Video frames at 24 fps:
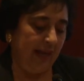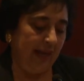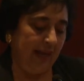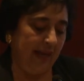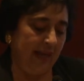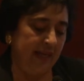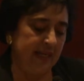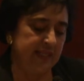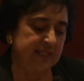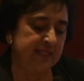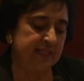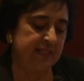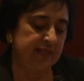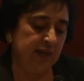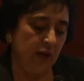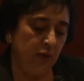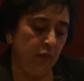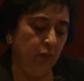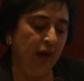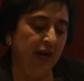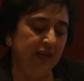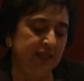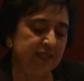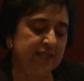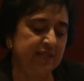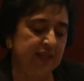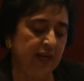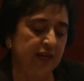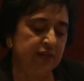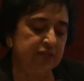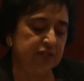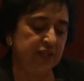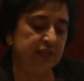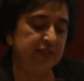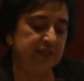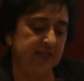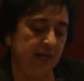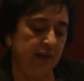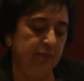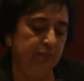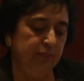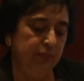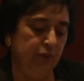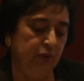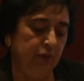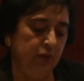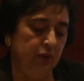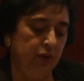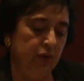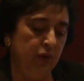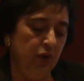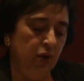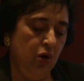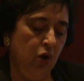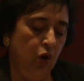is one such example